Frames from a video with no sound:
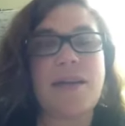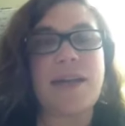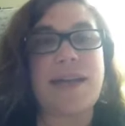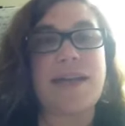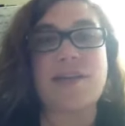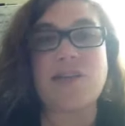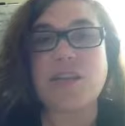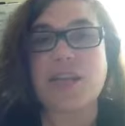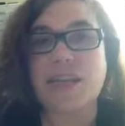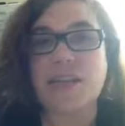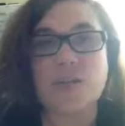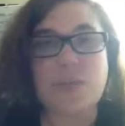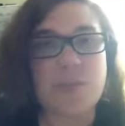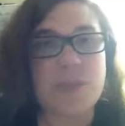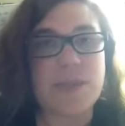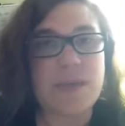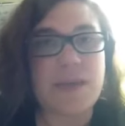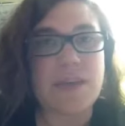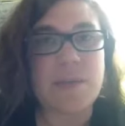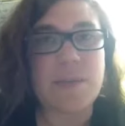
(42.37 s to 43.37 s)
education
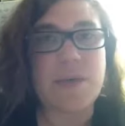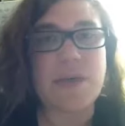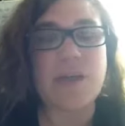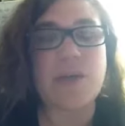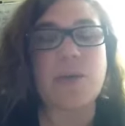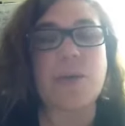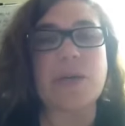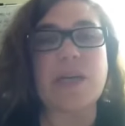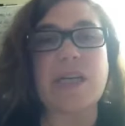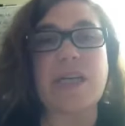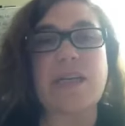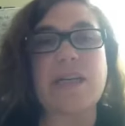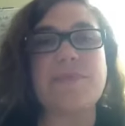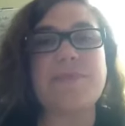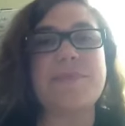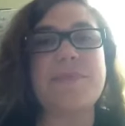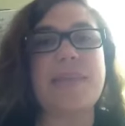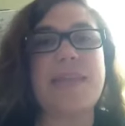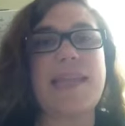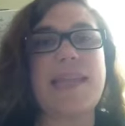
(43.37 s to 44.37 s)
was not a priority,
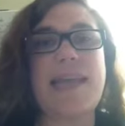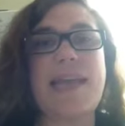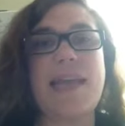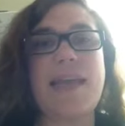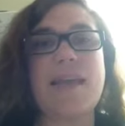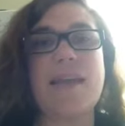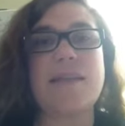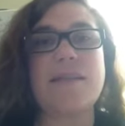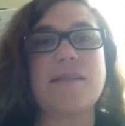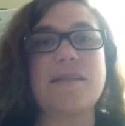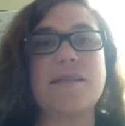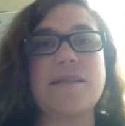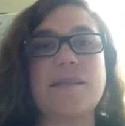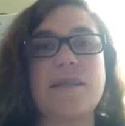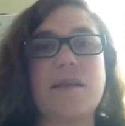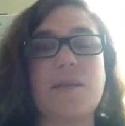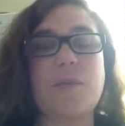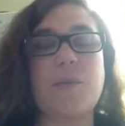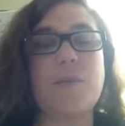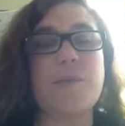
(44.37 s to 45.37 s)
and
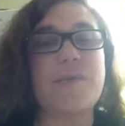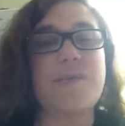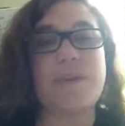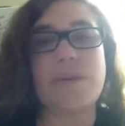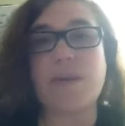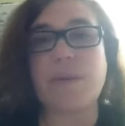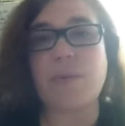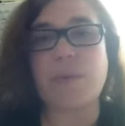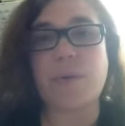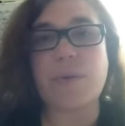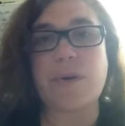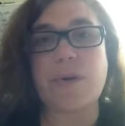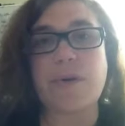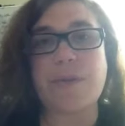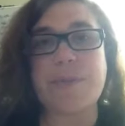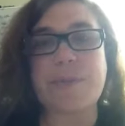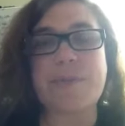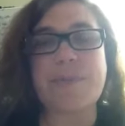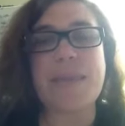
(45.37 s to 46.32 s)
uh, we were very poor,